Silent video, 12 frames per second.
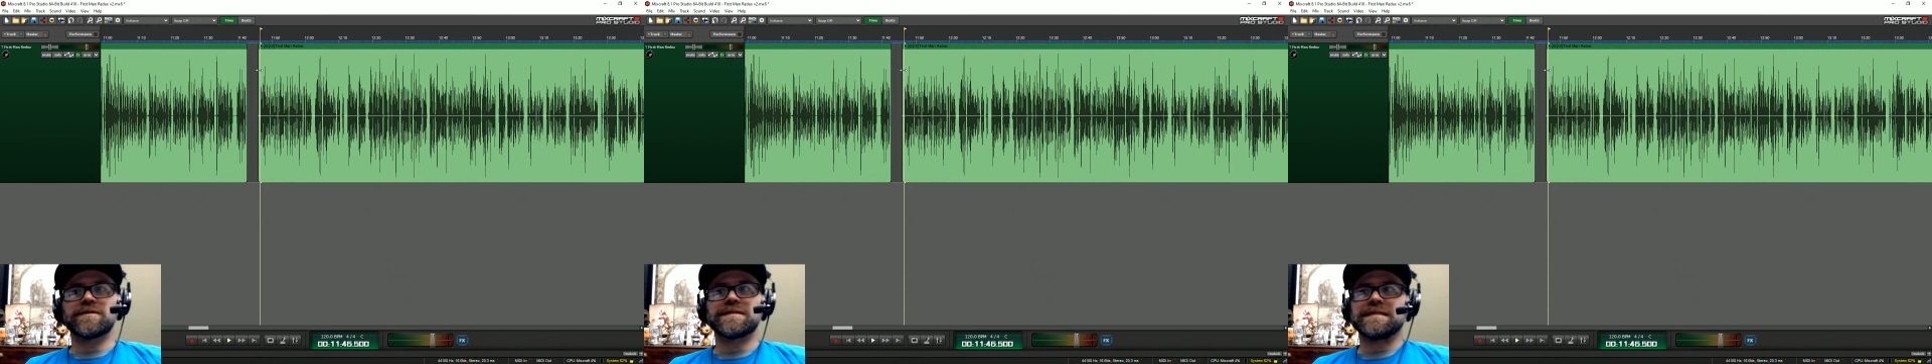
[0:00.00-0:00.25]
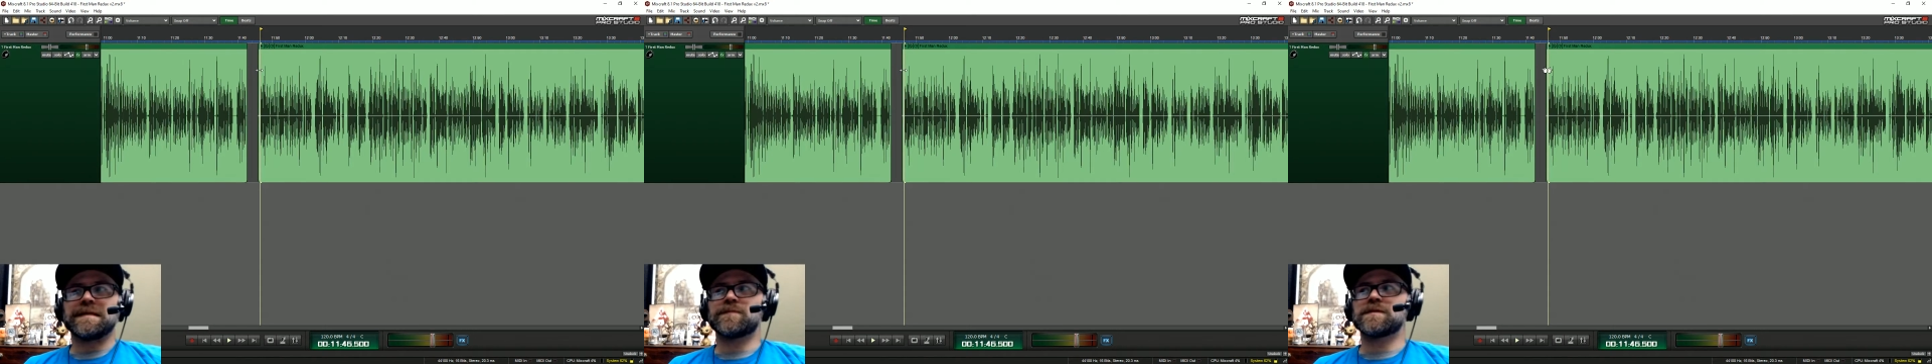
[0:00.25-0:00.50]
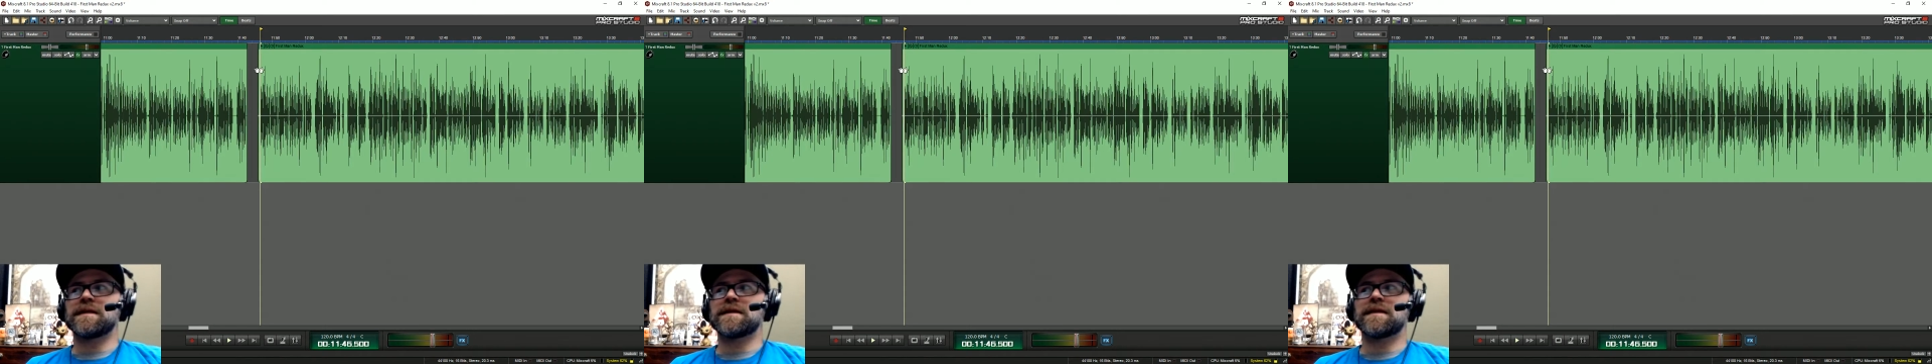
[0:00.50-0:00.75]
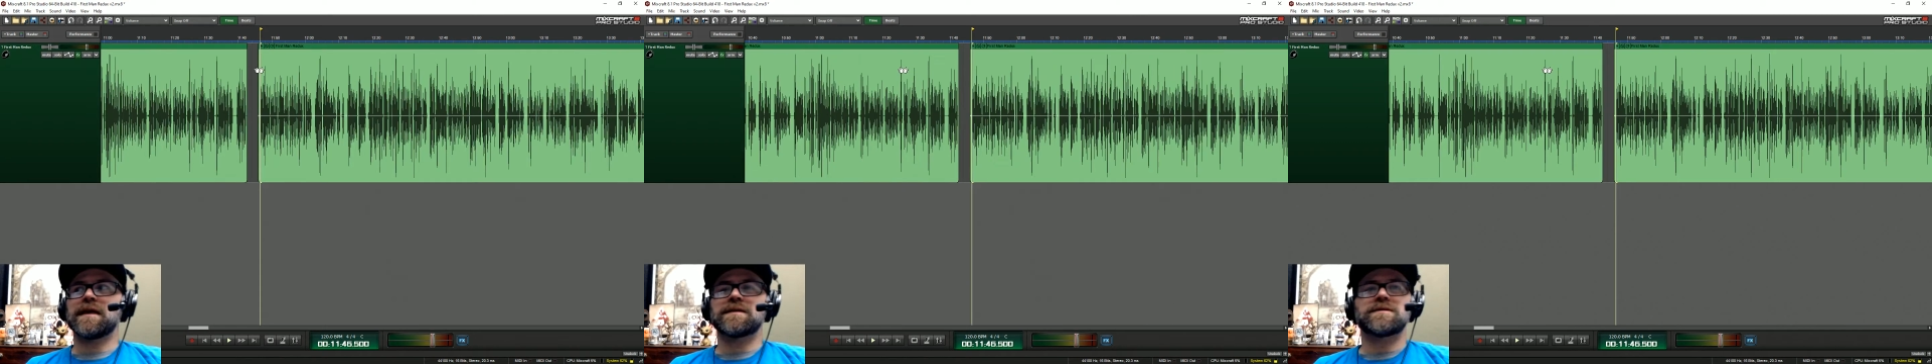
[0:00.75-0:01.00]
tips like
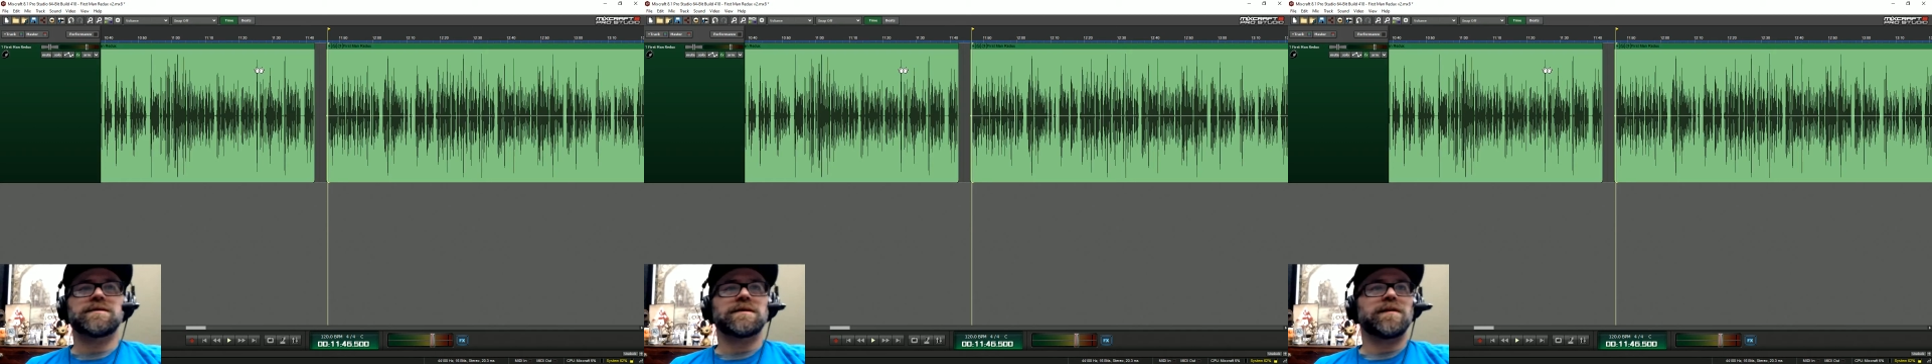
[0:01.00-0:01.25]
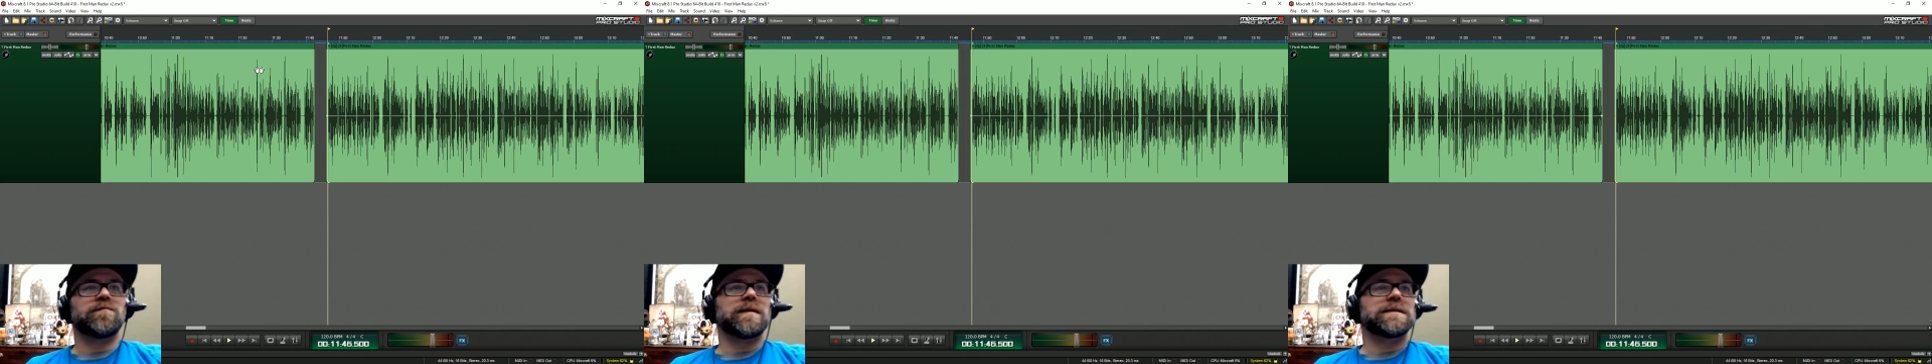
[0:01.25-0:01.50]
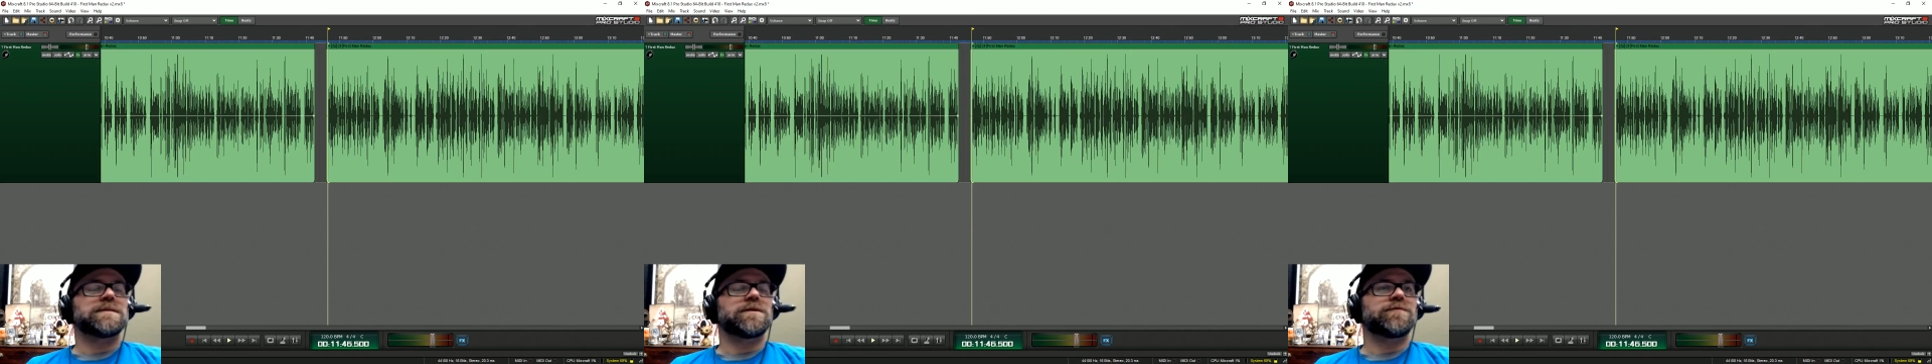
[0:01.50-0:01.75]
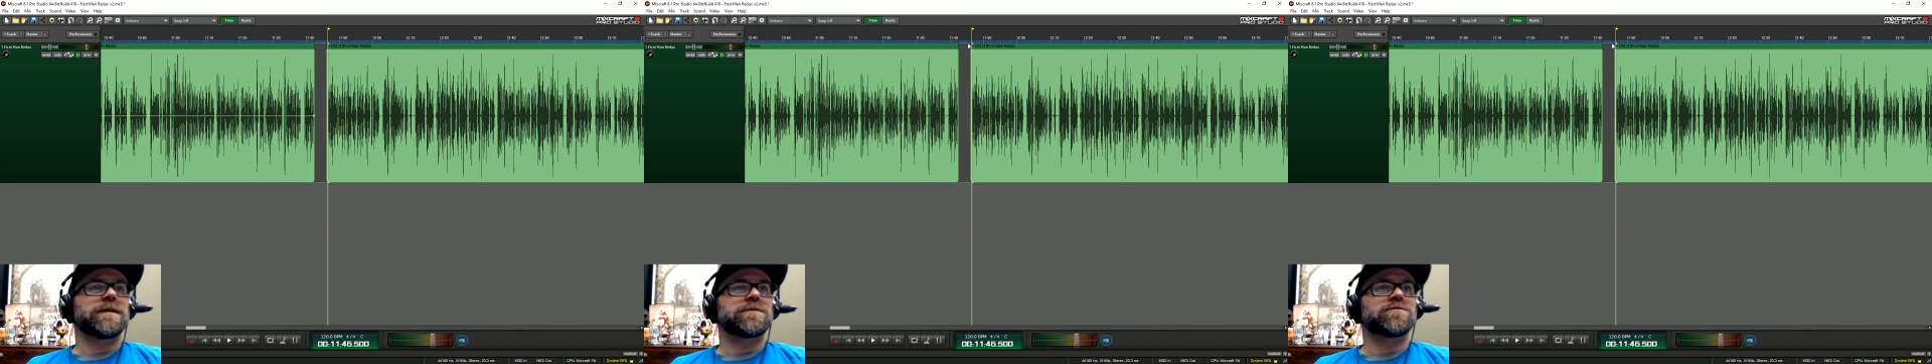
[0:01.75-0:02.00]
that to give myself
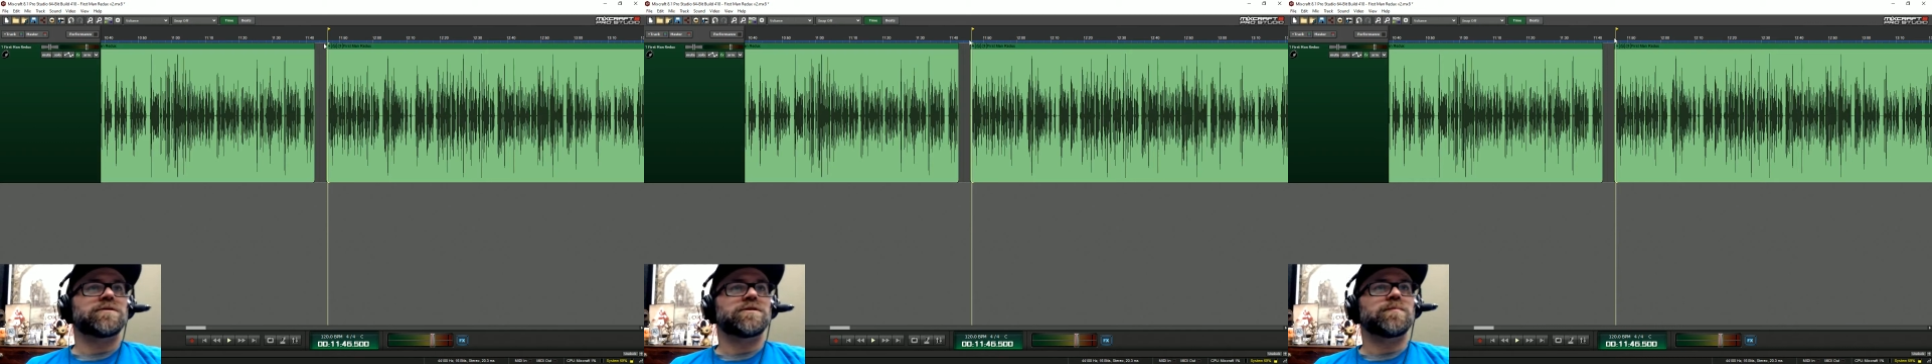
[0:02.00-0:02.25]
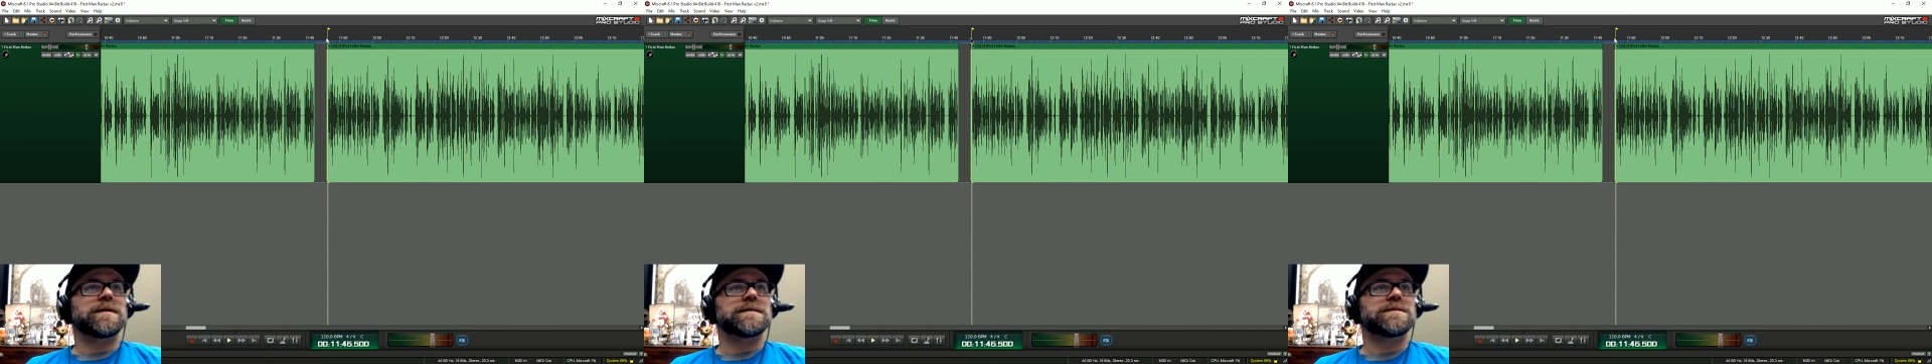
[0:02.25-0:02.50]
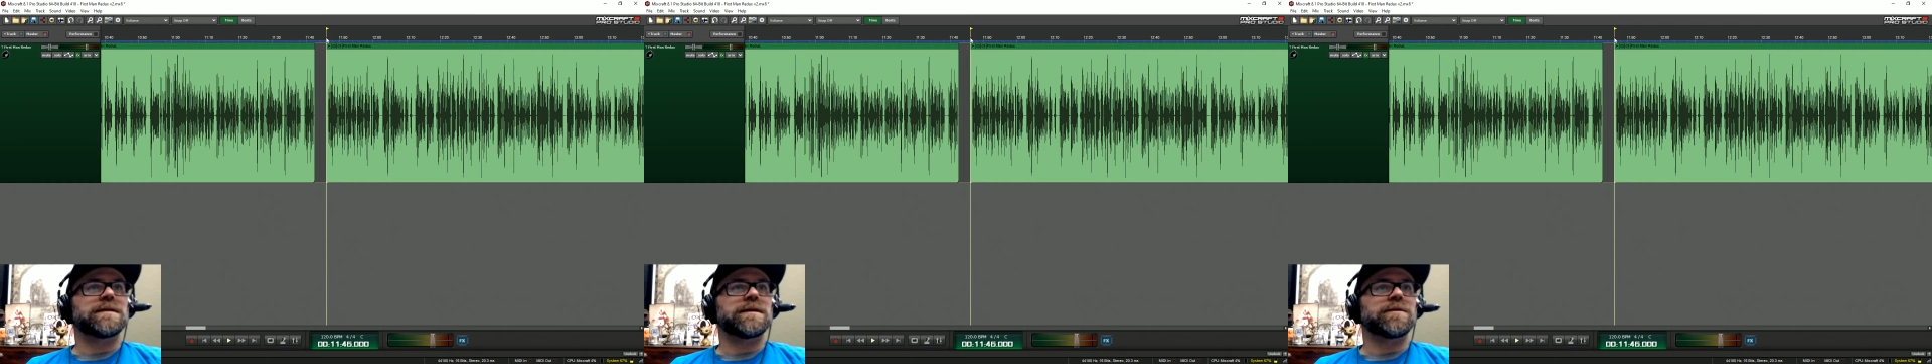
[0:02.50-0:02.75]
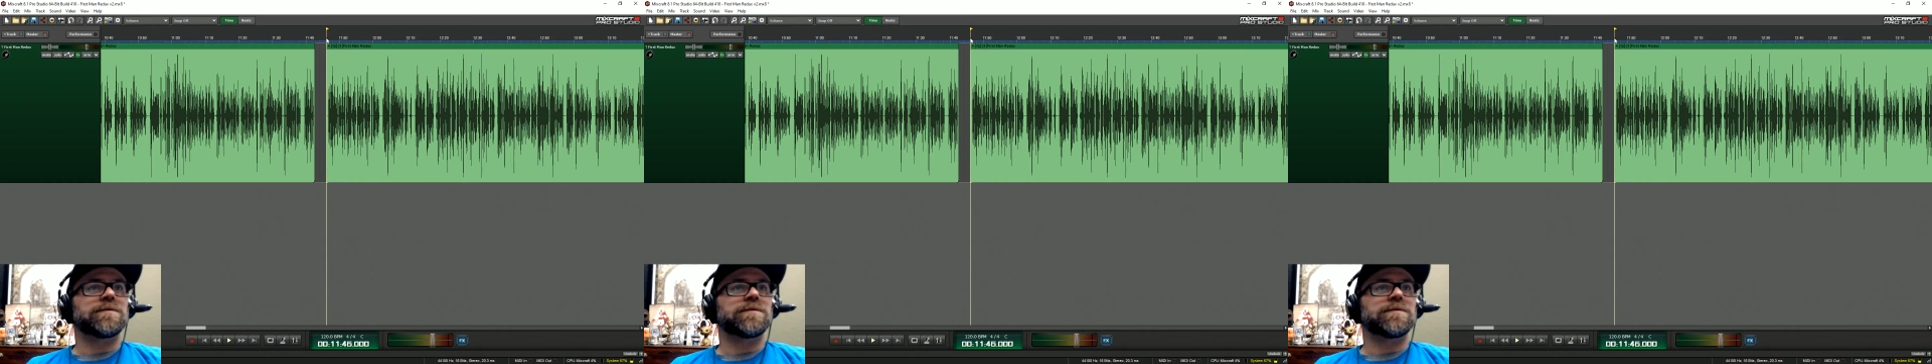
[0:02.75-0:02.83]
extra space there.